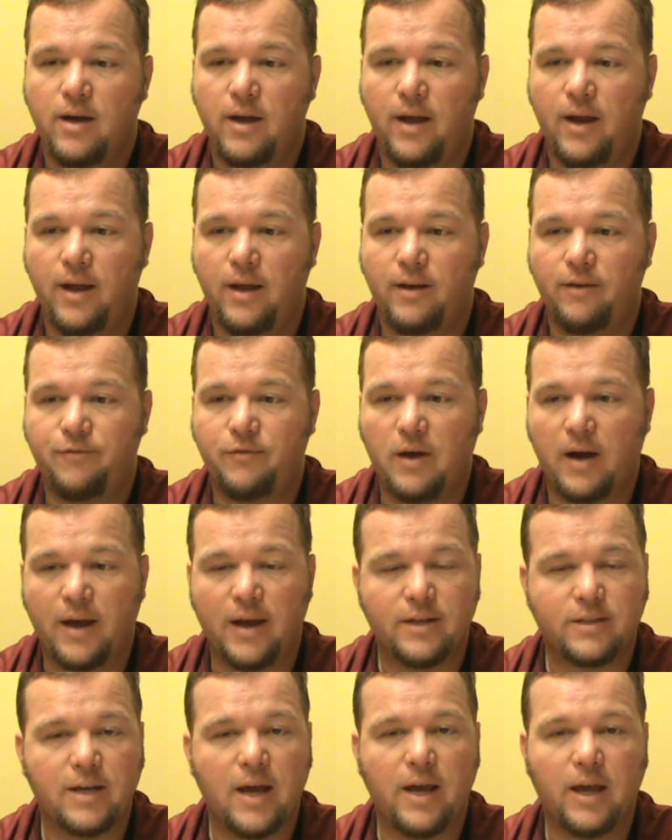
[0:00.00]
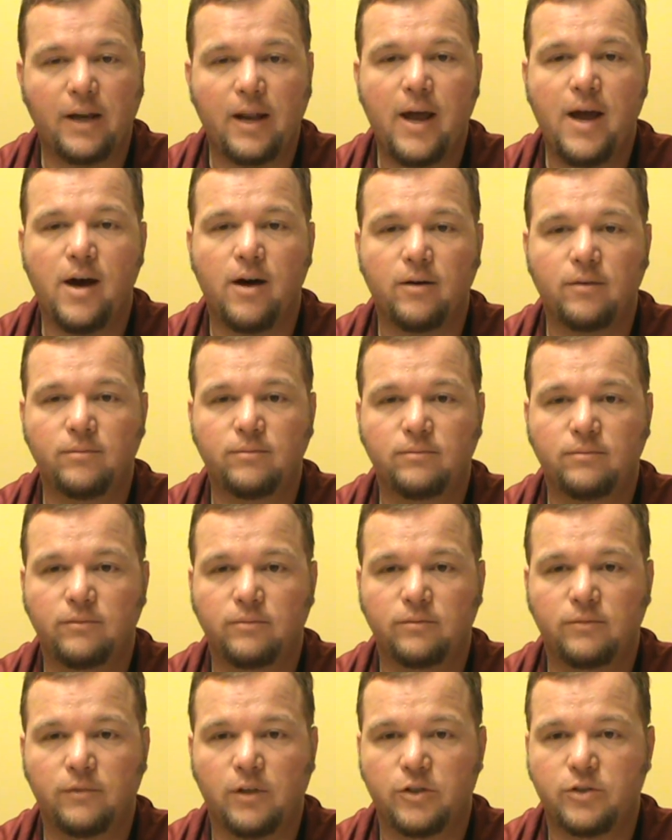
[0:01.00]
and if I get taken out,
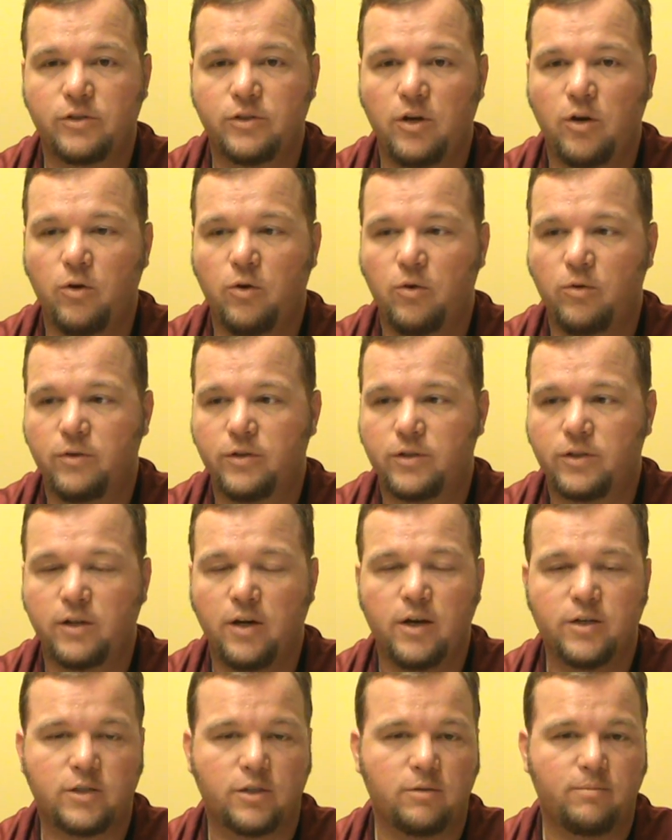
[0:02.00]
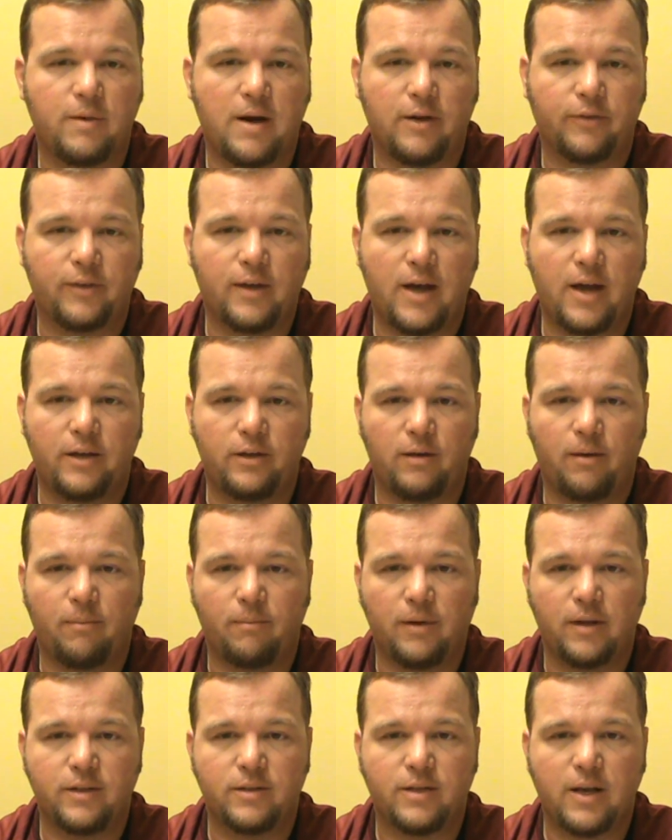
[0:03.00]
there's no discussion about that.
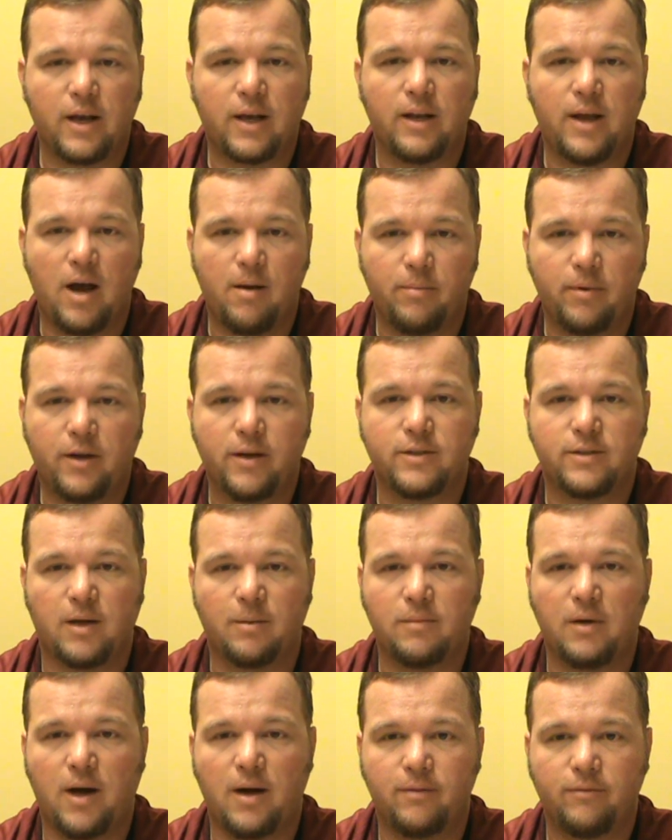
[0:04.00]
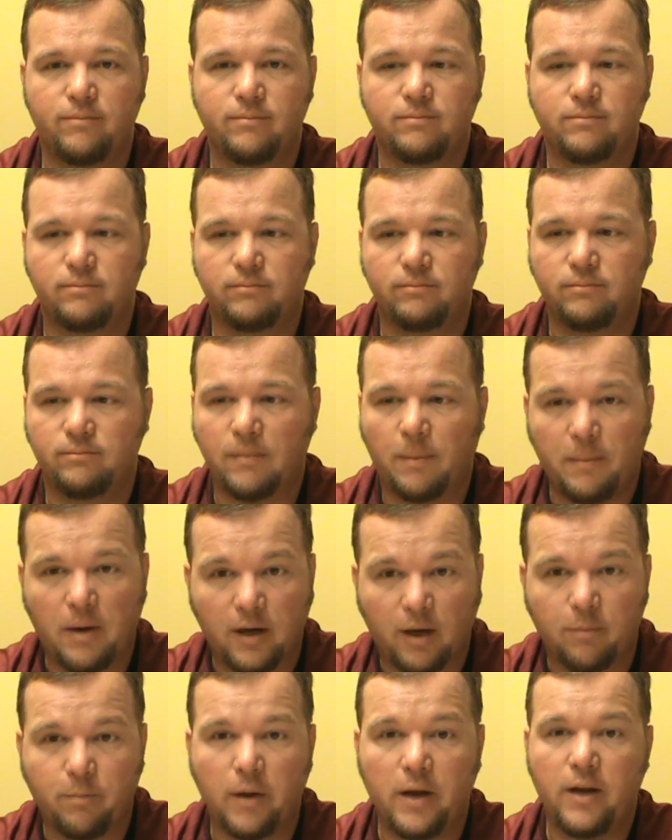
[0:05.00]
I'm getting taken out because I'm not
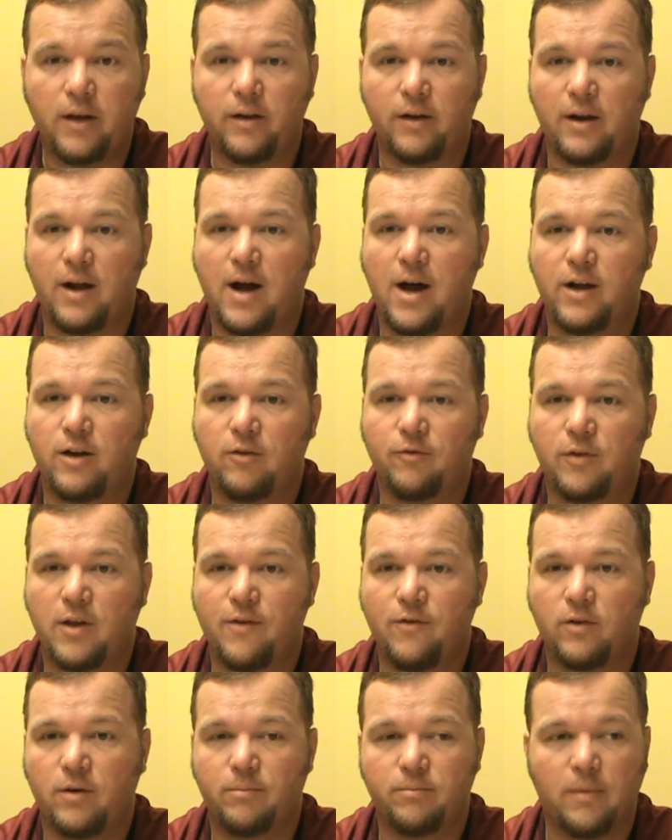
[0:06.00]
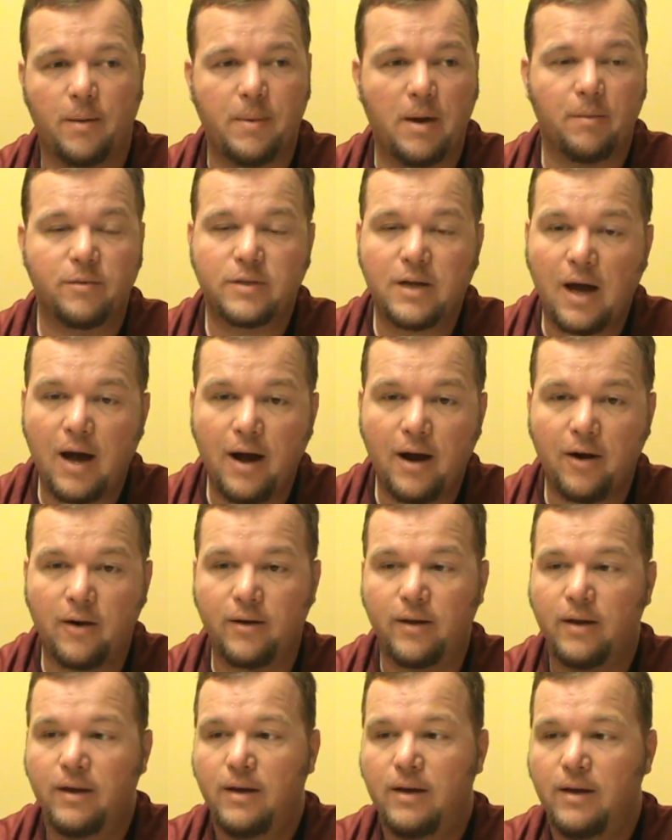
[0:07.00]
competing in a high enough level. Maybe I'm
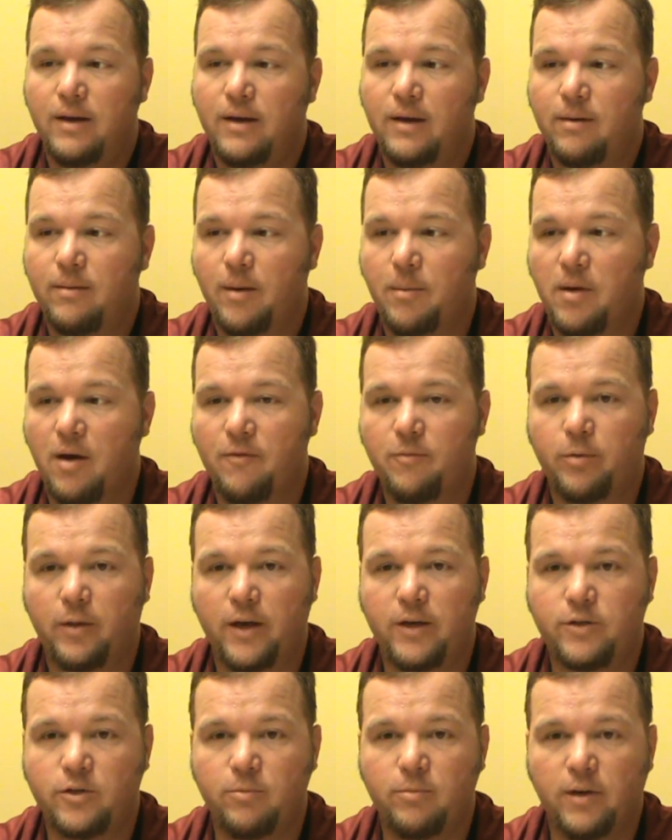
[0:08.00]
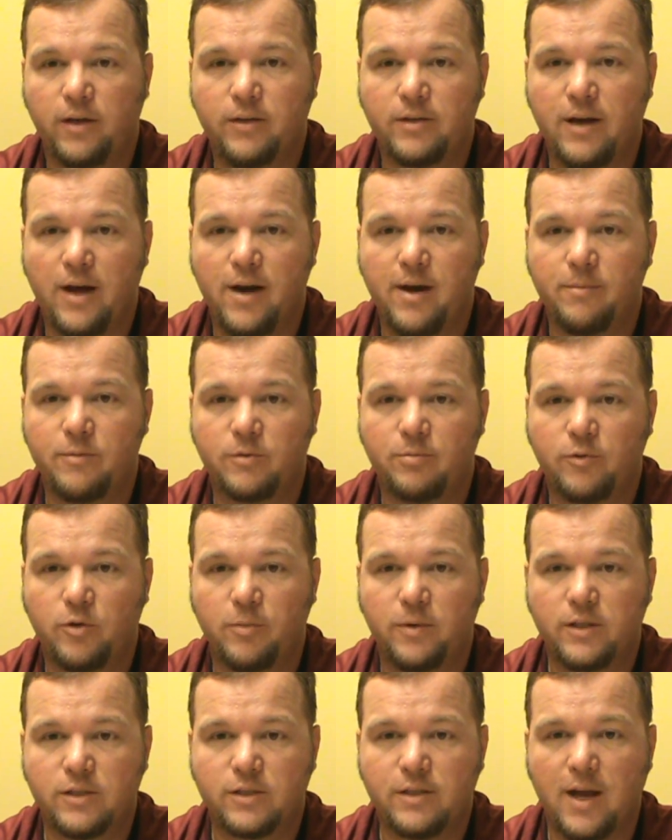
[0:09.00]
tired. Maybe I've played too many times, too
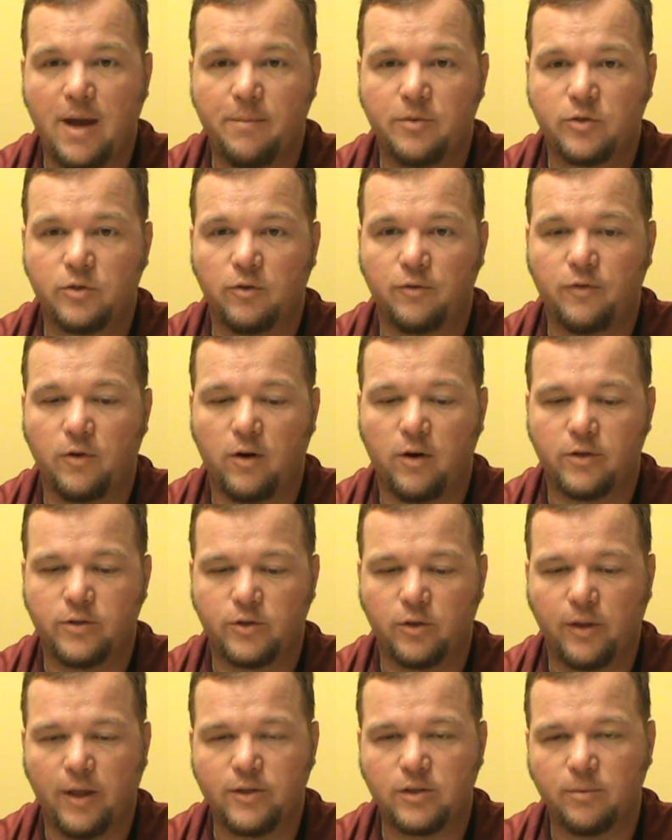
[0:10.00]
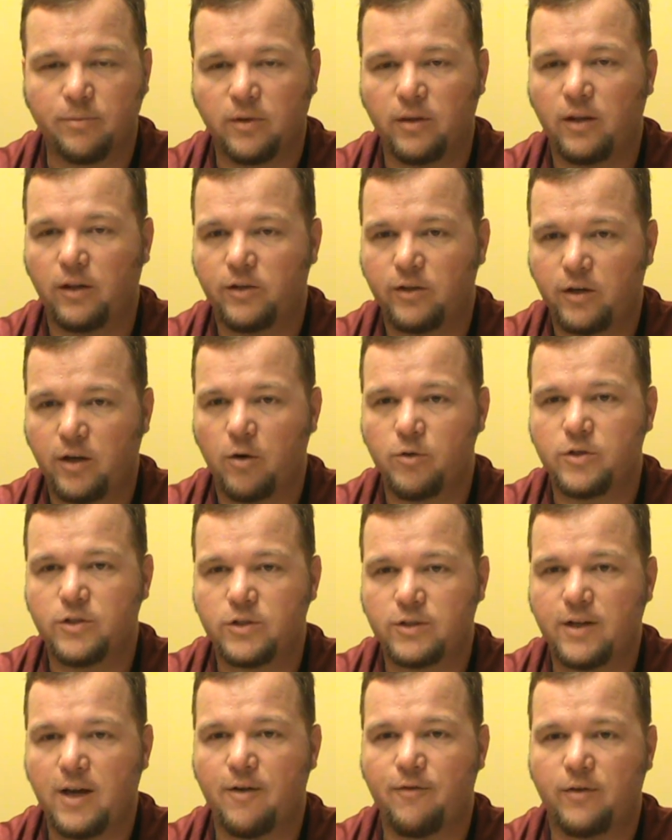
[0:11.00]
many snaps so far. So that's something that the coaching
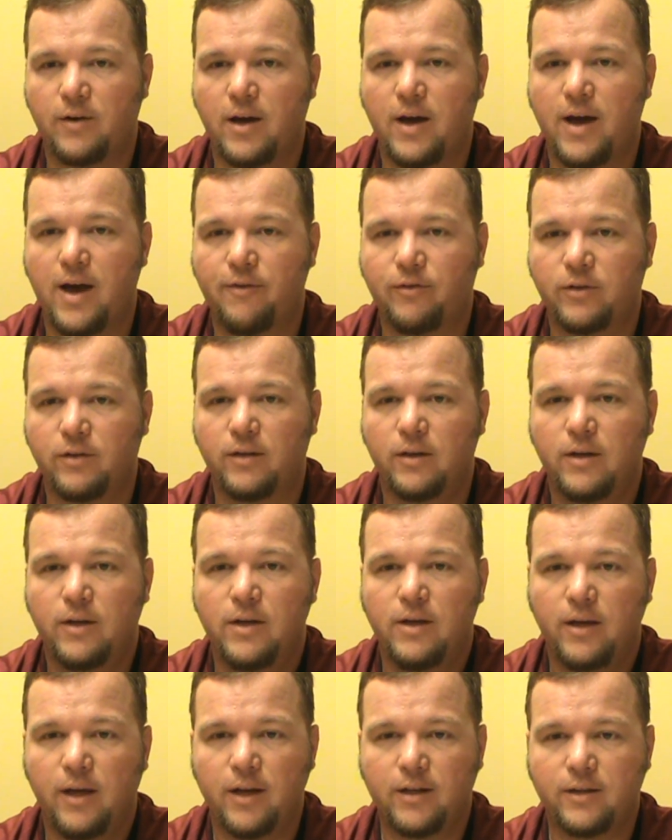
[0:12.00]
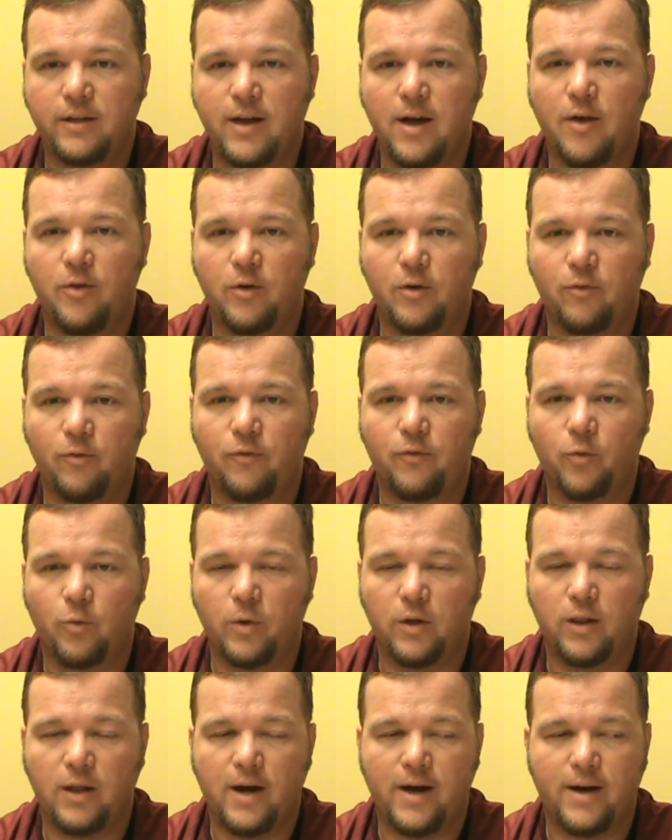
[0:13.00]
staff and I have to get together and
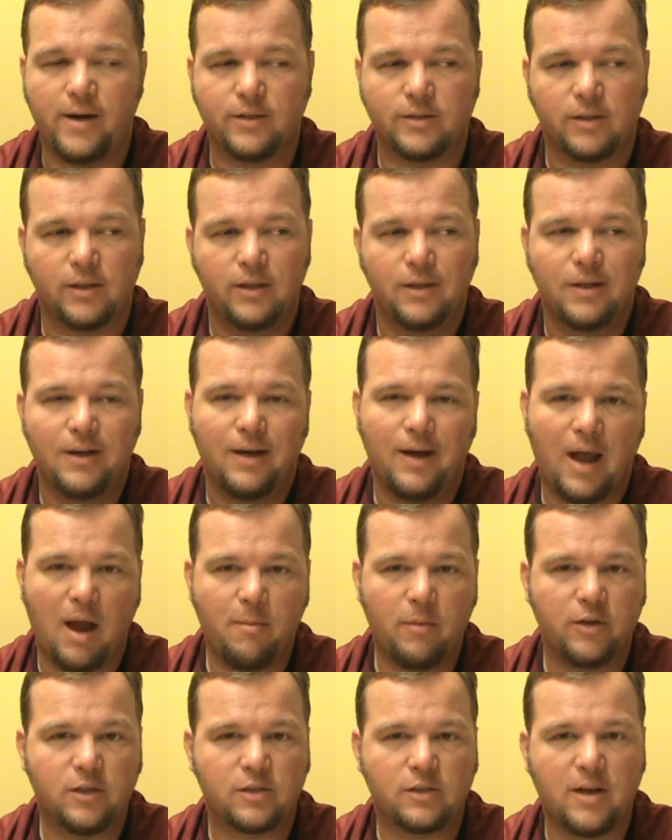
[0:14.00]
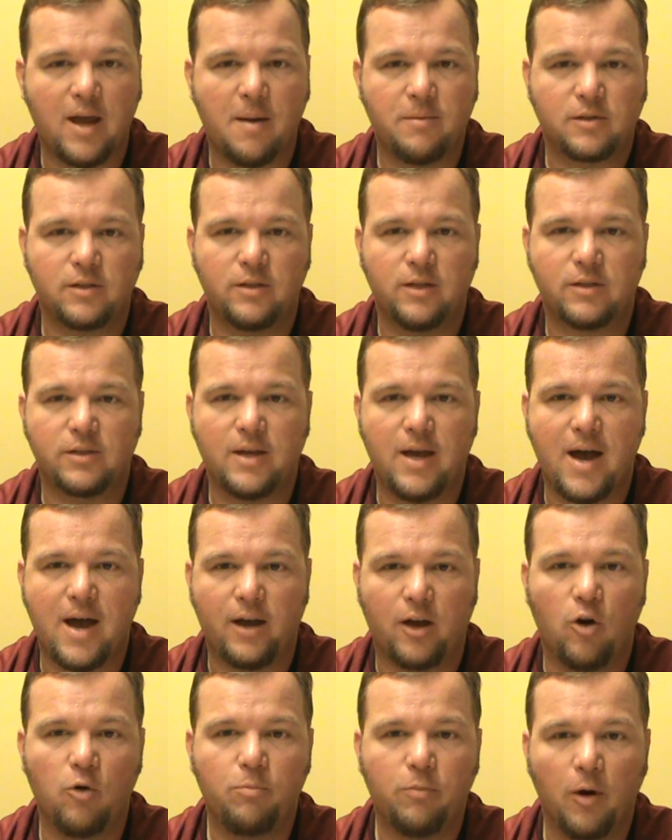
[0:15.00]
realize, how many snaps can this
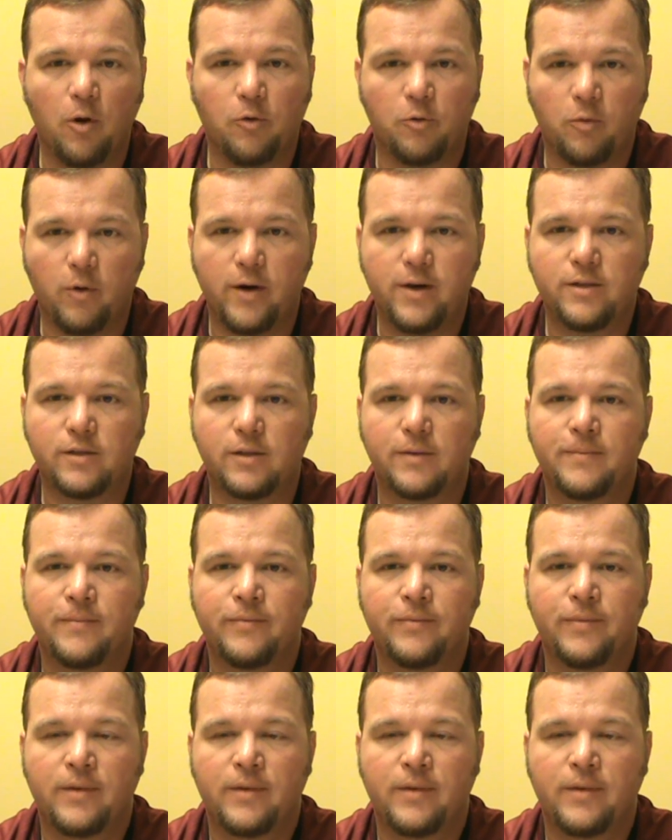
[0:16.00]
guy go both ways?